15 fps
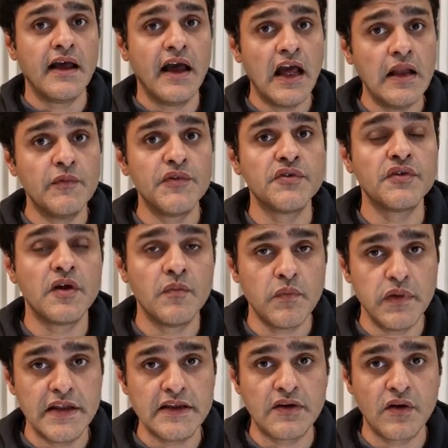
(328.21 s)
help you to
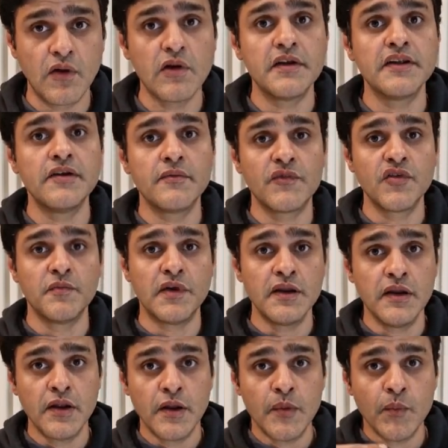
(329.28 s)
complete a quality
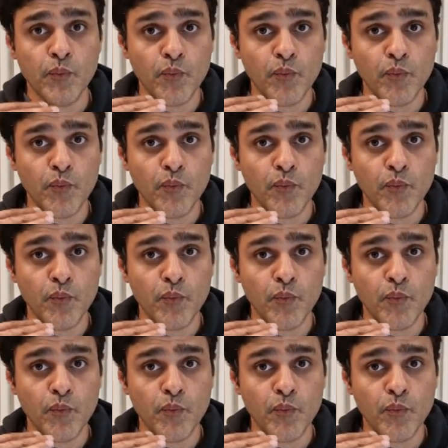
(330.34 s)
improvement